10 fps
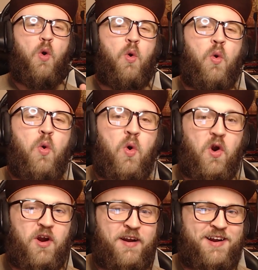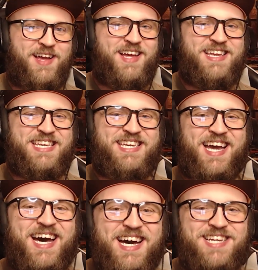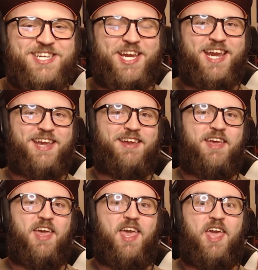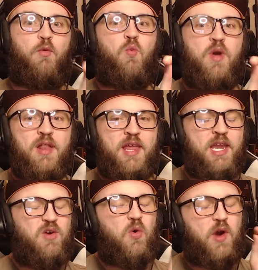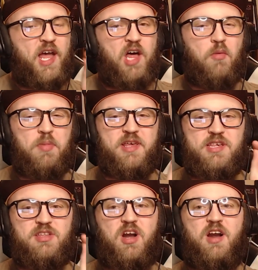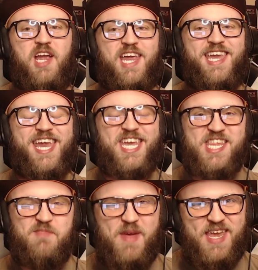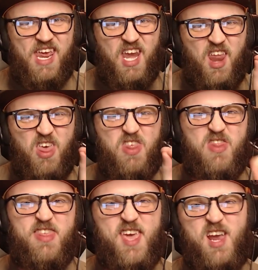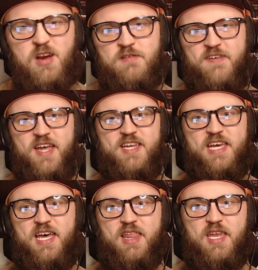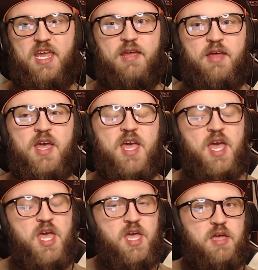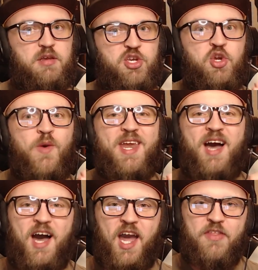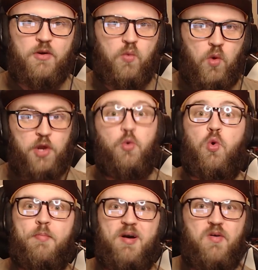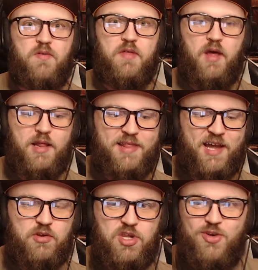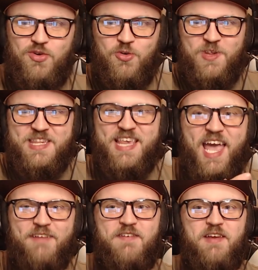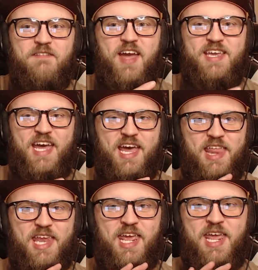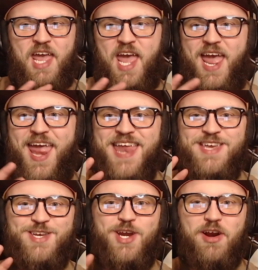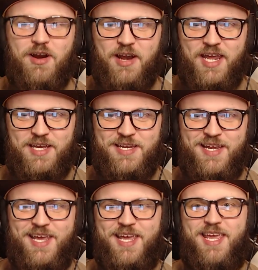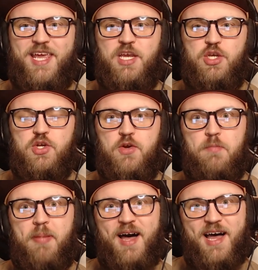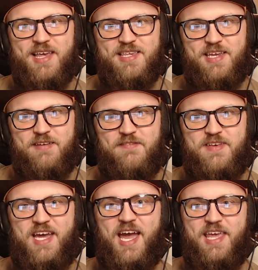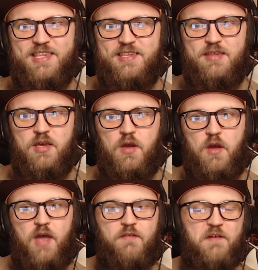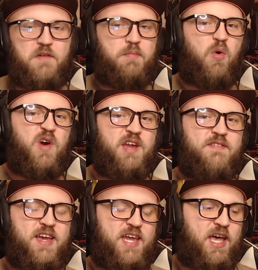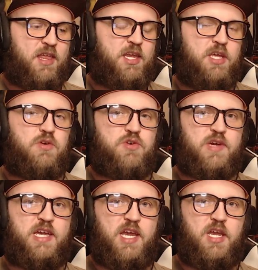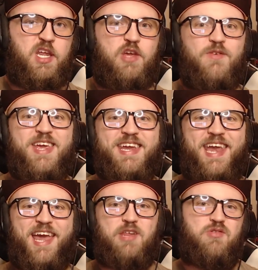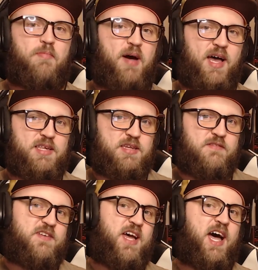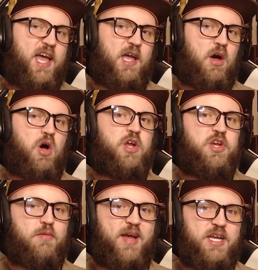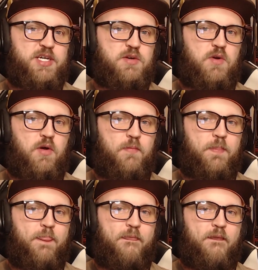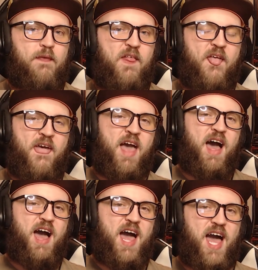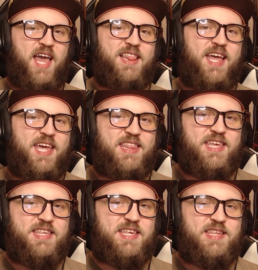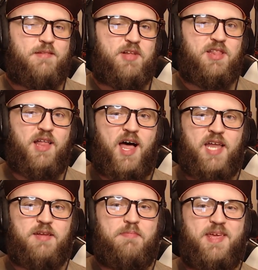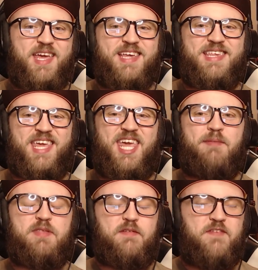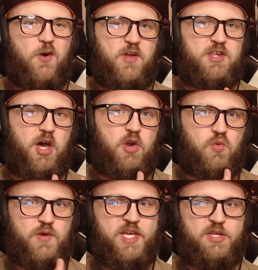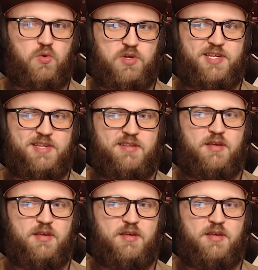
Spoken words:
or touching a willing or helpless target and spending their vitality. Doing either one or both allows you to siphon vitality and turn it into positive dice. For every point of vitality you drain, you get an extra positive die on your magic roll. I like this system a lot because it keeps the focus on resources,